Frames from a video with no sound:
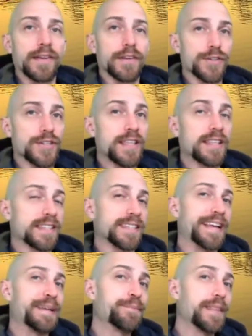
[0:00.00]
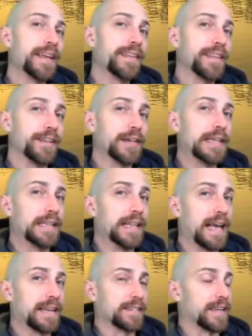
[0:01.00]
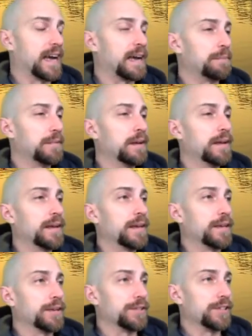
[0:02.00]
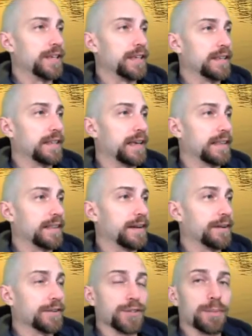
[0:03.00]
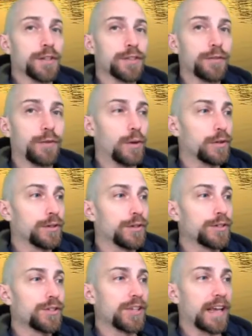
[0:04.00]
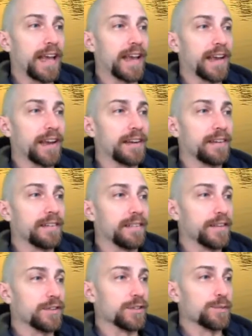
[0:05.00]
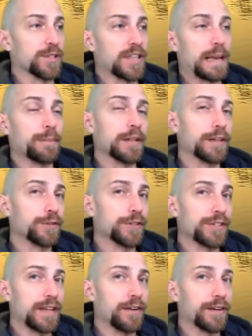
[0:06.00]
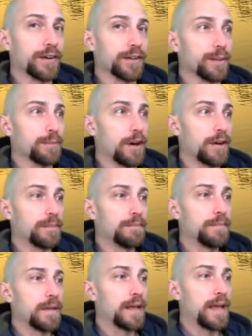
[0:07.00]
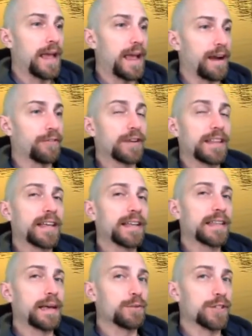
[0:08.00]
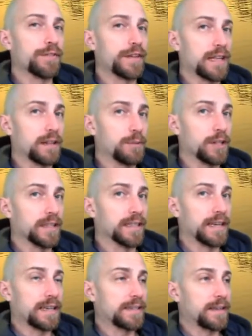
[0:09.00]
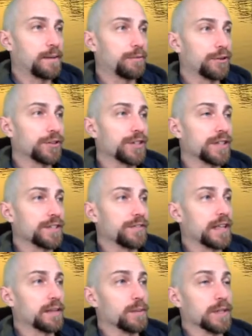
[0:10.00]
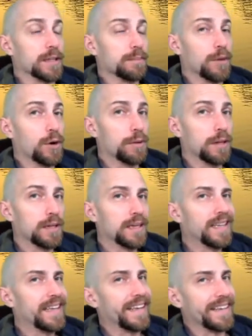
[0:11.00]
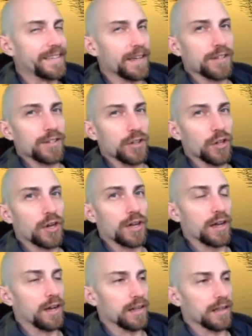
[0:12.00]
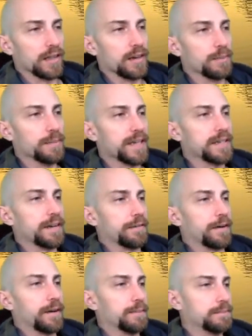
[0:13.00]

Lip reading: You'll see the same thing that you did last time. You see that there's a bunch of folders and there's some sample entries down here in the bottom. Everything that was available in the desktop version is available in mobile. It does look a little bit different.